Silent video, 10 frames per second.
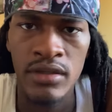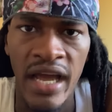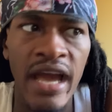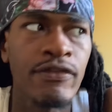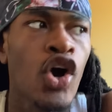
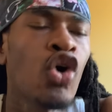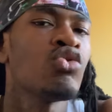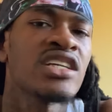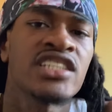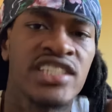I have a
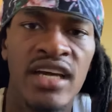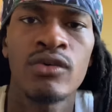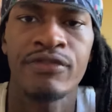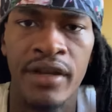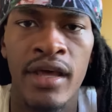whole nother
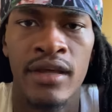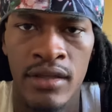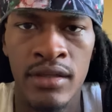channel for that.